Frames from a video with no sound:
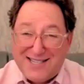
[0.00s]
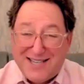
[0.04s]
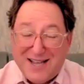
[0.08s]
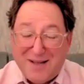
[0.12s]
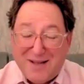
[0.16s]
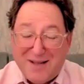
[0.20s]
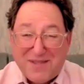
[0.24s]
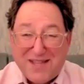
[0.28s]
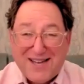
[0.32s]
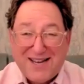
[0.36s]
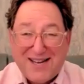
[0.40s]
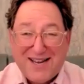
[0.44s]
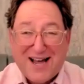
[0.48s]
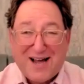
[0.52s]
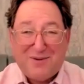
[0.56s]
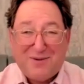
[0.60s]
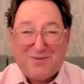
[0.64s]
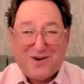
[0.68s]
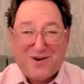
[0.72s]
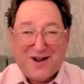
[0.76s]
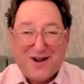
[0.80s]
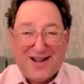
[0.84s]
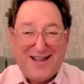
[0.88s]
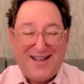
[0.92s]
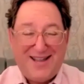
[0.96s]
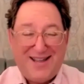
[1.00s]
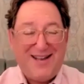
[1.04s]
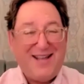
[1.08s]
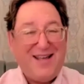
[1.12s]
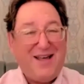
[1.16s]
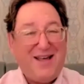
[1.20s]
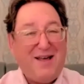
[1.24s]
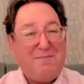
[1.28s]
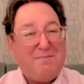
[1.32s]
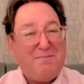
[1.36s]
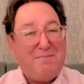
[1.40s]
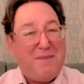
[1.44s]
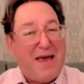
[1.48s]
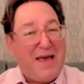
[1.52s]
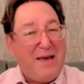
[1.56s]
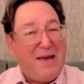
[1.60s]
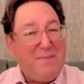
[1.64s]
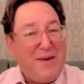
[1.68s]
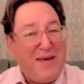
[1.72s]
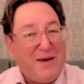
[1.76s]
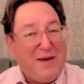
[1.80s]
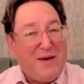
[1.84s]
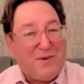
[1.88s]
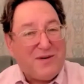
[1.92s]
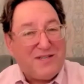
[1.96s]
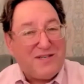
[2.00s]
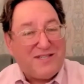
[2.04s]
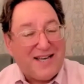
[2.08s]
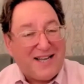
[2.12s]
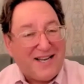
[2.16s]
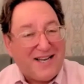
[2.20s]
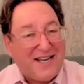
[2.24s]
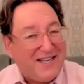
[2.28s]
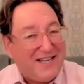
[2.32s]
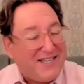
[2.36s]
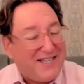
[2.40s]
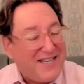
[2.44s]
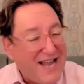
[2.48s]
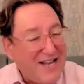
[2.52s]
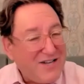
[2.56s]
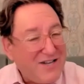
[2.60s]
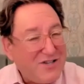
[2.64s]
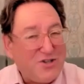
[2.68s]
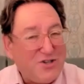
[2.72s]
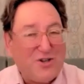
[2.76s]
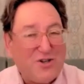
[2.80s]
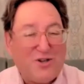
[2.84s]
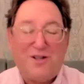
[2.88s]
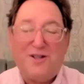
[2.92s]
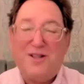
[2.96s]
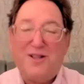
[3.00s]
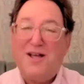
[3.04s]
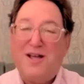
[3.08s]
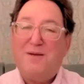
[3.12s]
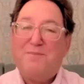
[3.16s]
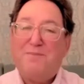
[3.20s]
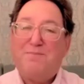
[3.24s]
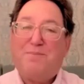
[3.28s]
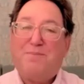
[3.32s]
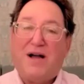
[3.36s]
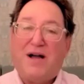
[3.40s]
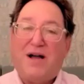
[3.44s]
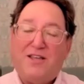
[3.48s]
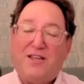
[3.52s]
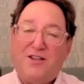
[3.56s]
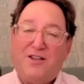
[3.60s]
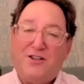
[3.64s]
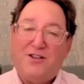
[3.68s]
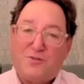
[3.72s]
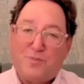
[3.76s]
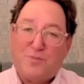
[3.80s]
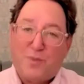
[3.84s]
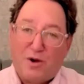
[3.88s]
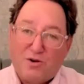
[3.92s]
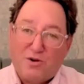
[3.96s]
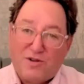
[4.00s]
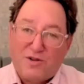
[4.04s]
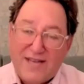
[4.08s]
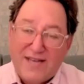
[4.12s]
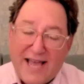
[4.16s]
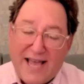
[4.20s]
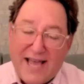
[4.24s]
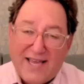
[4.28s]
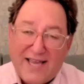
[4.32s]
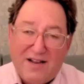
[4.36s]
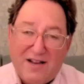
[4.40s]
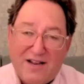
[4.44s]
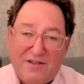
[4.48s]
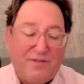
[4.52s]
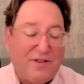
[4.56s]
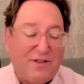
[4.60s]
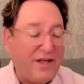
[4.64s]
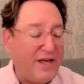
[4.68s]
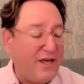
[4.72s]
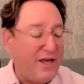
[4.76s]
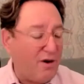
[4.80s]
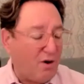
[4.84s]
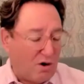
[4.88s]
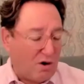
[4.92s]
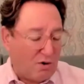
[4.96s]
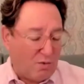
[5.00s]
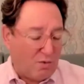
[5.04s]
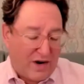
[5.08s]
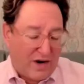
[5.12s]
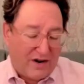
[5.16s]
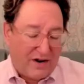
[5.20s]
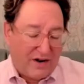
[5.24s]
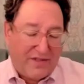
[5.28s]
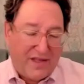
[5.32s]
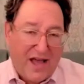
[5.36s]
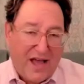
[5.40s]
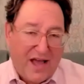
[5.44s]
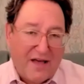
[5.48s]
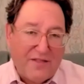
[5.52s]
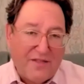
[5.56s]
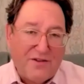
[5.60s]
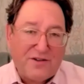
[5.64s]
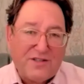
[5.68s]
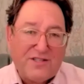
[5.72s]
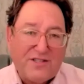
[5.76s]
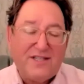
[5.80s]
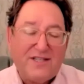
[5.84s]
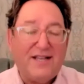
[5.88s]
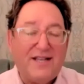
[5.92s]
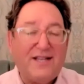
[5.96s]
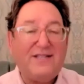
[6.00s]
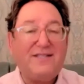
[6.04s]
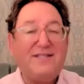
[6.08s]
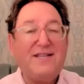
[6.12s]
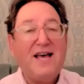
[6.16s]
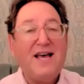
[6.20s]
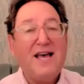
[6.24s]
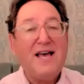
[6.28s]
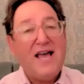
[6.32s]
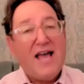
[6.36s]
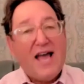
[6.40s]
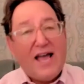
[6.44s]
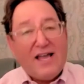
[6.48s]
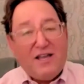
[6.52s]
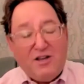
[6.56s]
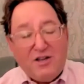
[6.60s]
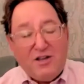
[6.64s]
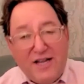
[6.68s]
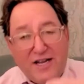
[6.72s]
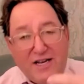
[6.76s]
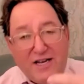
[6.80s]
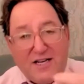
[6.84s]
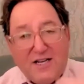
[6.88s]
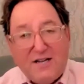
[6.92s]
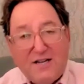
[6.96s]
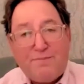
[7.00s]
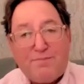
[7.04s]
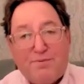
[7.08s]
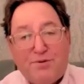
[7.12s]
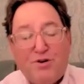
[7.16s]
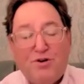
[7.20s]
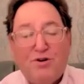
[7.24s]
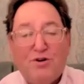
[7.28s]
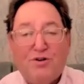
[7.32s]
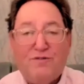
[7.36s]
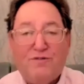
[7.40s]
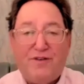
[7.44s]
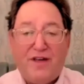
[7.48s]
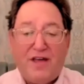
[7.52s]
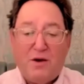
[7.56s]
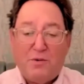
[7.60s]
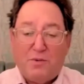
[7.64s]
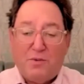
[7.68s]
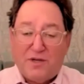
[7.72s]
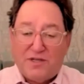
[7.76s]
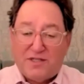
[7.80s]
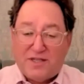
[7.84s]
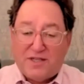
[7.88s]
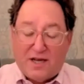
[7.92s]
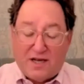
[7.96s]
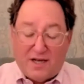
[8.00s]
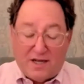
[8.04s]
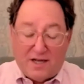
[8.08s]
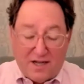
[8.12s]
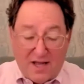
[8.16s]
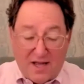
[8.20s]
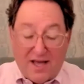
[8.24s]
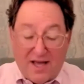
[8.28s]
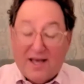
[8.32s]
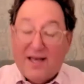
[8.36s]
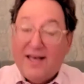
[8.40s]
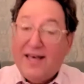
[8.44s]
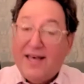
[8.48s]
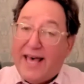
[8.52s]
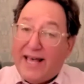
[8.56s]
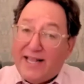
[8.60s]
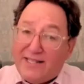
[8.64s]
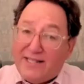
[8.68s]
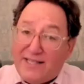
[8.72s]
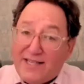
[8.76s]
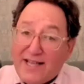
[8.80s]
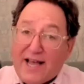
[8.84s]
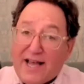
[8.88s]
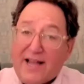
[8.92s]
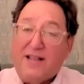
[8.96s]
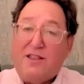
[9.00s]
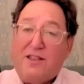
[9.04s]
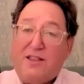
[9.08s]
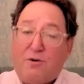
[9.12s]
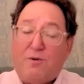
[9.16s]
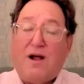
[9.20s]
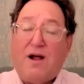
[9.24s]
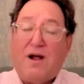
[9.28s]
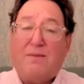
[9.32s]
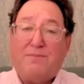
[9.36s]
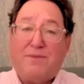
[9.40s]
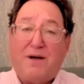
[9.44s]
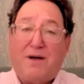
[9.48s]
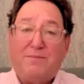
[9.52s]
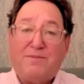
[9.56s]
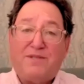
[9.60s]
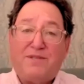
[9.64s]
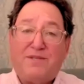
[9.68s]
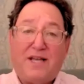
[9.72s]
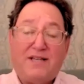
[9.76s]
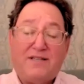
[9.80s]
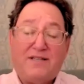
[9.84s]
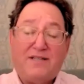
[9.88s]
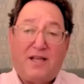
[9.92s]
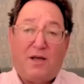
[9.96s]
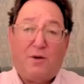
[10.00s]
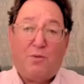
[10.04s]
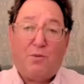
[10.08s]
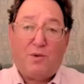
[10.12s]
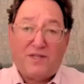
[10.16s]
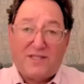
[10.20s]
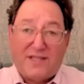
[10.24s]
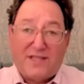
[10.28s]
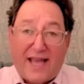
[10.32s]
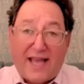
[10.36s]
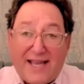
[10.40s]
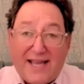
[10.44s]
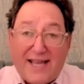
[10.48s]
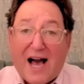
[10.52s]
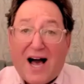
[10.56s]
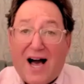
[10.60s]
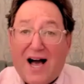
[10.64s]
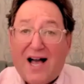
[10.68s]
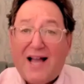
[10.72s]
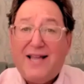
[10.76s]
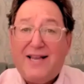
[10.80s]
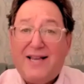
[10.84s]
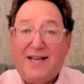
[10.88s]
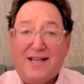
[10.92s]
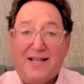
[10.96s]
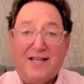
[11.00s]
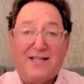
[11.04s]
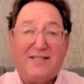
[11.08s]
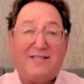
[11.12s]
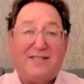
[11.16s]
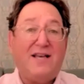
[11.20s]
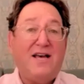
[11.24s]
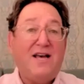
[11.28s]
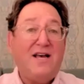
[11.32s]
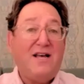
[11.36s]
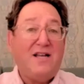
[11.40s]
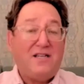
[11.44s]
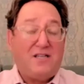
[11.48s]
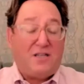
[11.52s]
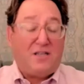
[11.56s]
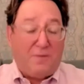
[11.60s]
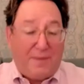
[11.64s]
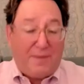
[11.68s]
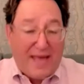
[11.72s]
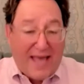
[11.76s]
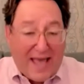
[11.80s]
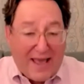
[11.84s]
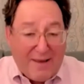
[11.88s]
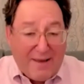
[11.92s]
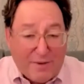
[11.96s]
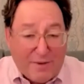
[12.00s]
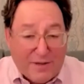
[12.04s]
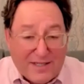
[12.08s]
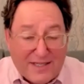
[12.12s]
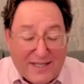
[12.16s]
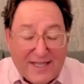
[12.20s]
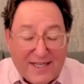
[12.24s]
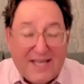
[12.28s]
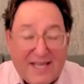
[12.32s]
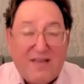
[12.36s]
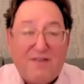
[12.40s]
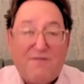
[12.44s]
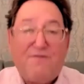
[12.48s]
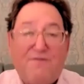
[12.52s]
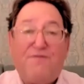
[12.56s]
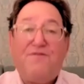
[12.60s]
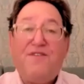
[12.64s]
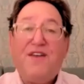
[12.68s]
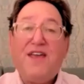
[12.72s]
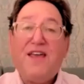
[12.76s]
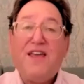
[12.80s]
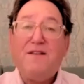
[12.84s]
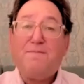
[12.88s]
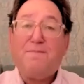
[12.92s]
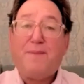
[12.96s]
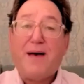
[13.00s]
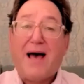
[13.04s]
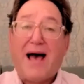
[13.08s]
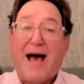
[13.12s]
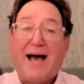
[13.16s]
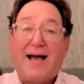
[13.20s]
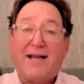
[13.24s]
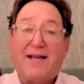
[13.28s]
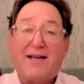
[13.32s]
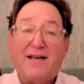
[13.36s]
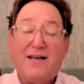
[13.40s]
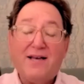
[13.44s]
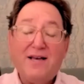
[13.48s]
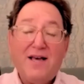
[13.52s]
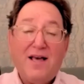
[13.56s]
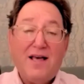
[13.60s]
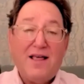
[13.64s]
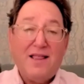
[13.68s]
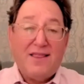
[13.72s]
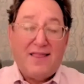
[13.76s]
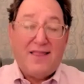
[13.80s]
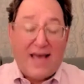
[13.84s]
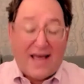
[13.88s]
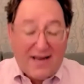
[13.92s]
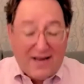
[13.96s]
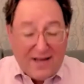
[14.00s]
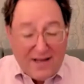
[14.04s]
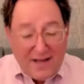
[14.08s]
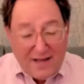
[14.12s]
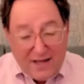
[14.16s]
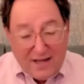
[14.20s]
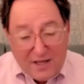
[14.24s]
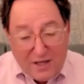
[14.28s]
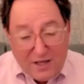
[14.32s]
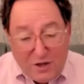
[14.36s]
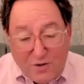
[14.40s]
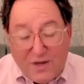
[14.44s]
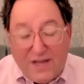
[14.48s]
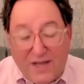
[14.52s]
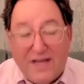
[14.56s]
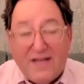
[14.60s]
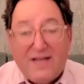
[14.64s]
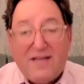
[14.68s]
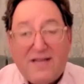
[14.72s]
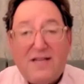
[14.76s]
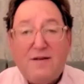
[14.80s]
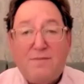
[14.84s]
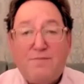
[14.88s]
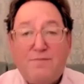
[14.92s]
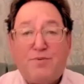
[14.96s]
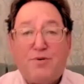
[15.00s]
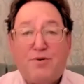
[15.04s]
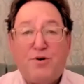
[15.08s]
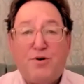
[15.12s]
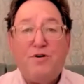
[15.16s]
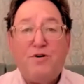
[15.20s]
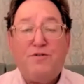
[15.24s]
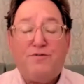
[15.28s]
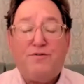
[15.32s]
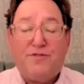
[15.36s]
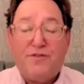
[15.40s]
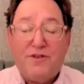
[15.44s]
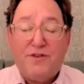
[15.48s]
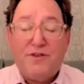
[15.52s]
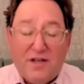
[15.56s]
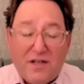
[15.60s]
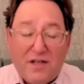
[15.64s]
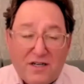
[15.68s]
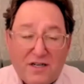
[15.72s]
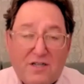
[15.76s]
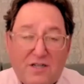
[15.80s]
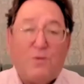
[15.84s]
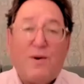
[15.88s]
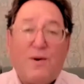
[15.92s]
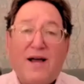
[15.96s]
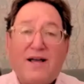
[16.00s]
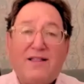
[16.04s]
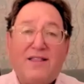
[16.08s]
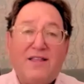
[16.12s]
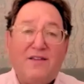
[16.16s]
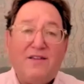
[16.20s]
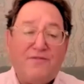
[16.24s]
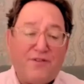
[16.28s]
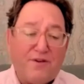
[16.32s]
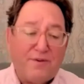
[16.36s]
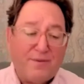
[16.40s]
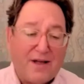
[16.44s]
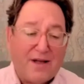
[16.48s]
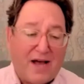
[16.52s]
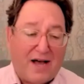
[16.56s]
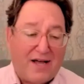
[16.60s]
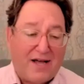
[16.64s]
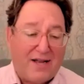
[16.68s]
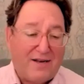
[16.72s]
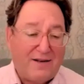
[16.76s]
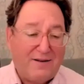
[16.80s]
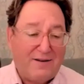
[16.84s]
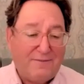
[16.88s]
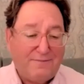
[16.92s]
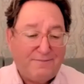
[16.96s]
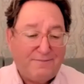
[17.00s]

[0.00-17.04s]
something not right. Maybe it was unintentional, but you spoke negatively or one of the other sins and you need to improve. It was a chesed, the Rambam says. It was a kindness to be able to give feedback that you need to improve directly from God.